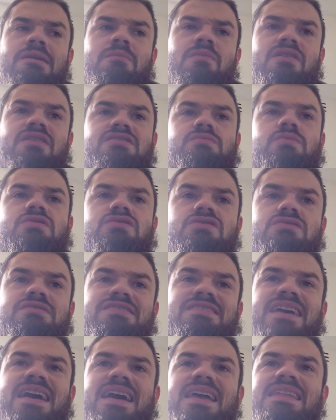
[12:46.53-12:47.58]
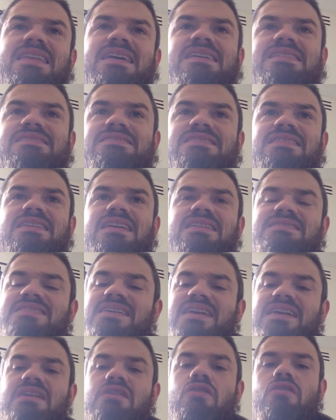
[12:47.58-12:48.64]
Because once you set a list and then
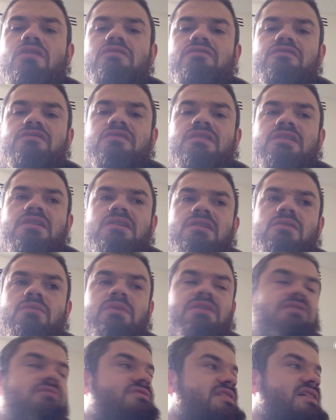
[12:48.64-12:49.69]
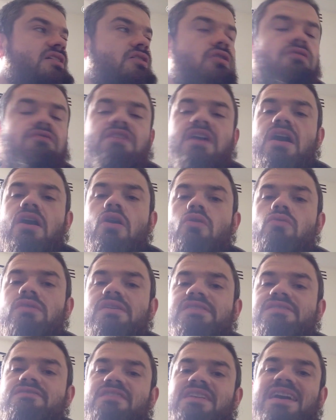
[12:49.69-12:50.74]
tick it off, when you tick off that whole
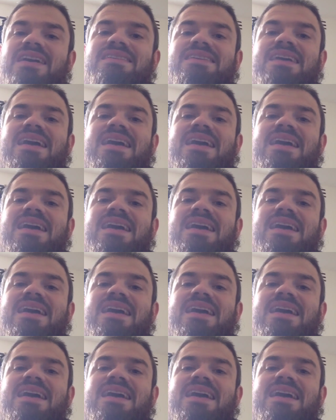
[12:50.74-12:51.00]
list for that